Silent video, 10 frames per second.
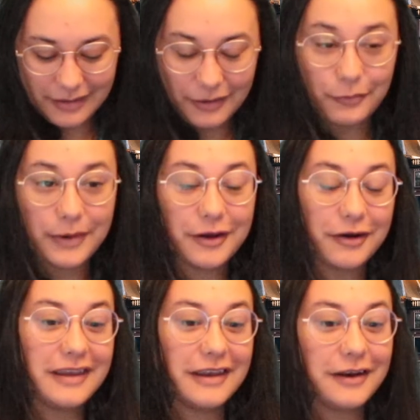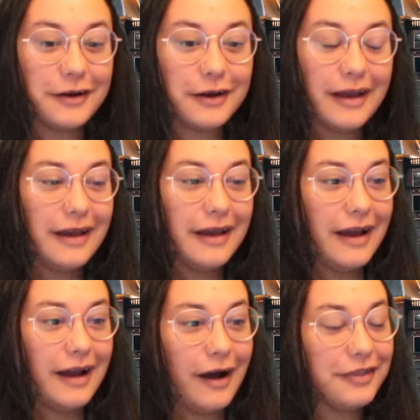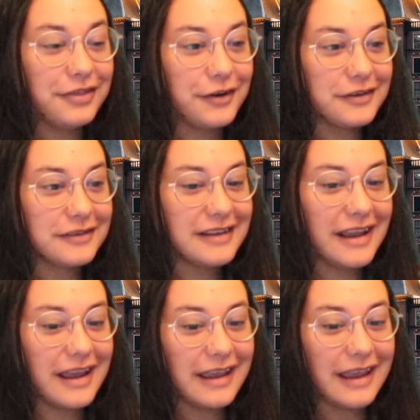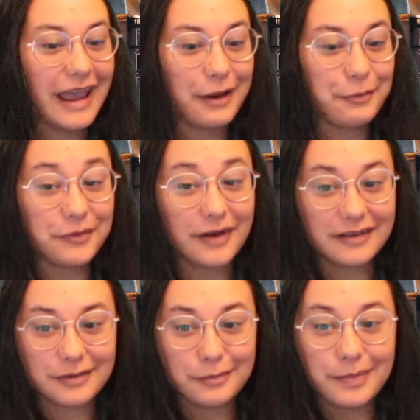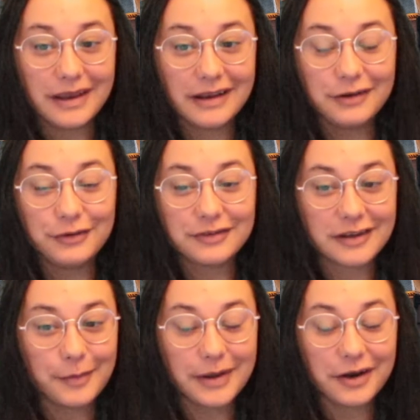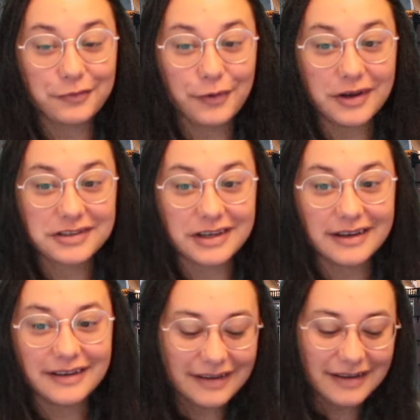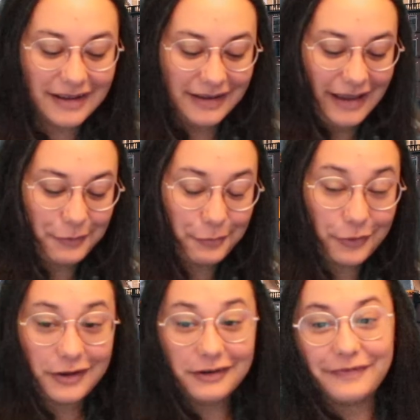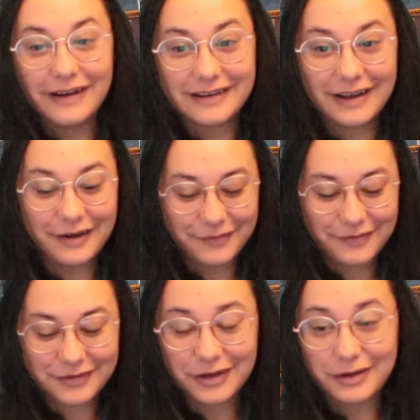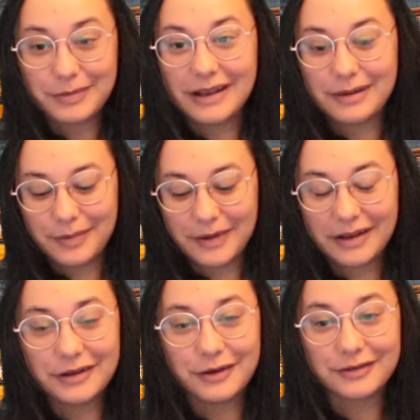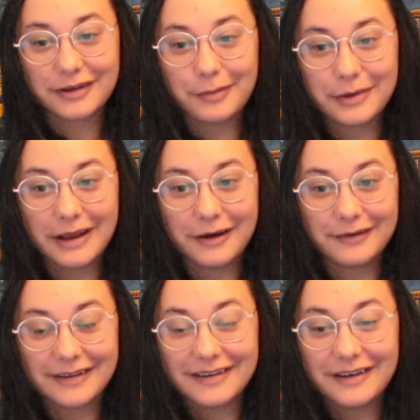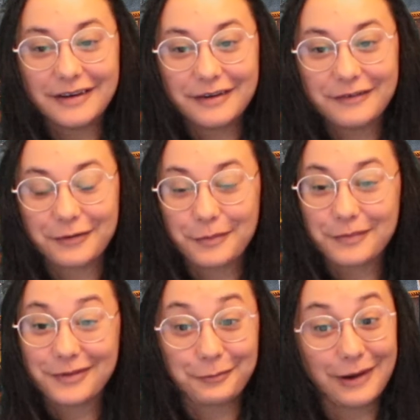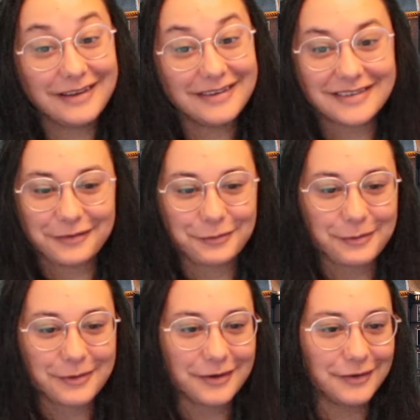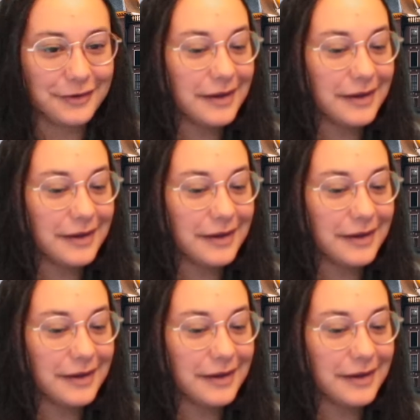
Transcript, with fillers: We are here on Thursday, and we've got some big news coming out of Russia, and we're going to find out if there's going to be any big news coming out from the rest of the world.